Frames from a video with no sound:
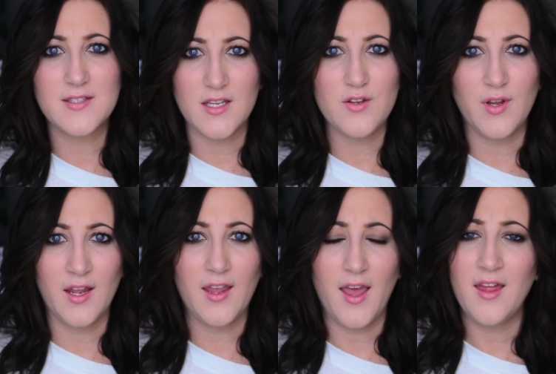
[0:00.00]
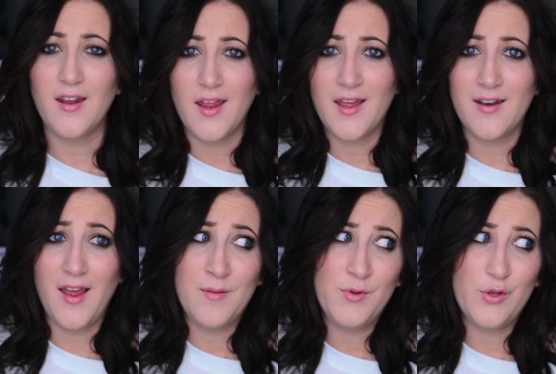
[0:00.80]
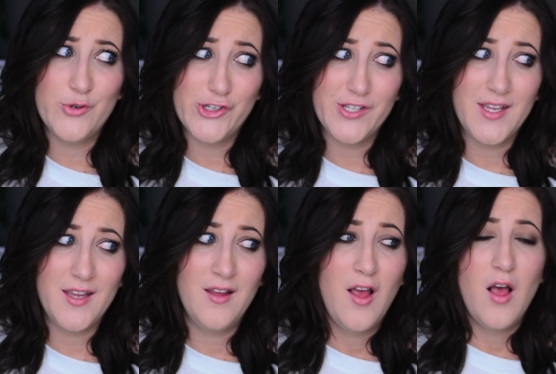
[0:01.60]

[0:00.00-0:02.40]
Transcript: that you can get, and I'm usually